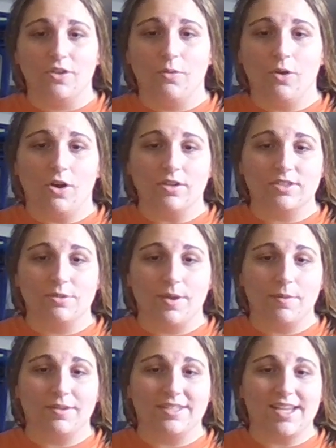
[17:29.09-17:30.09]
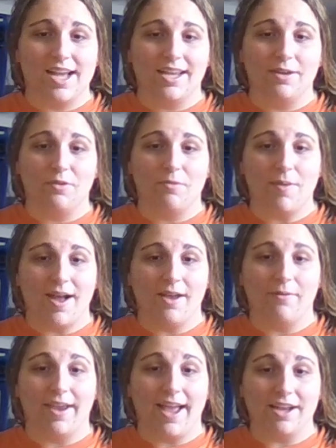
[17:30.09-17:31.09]
we'll also be able to tie in with
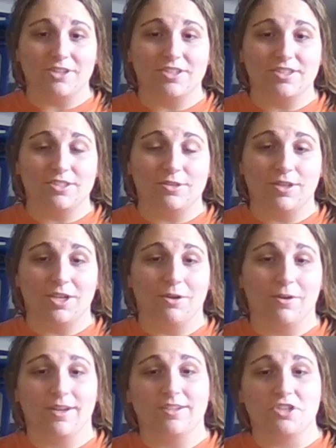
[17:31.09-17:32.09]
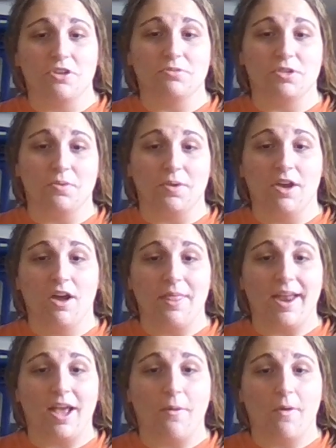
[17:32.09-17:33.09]
my reactions to the current shows going on
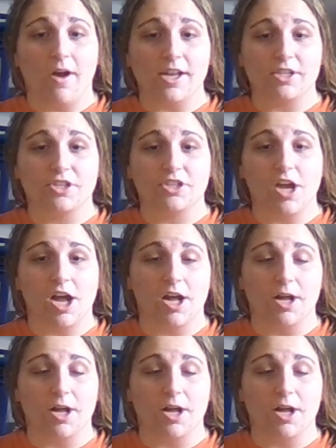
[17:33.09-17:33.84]
that I watch.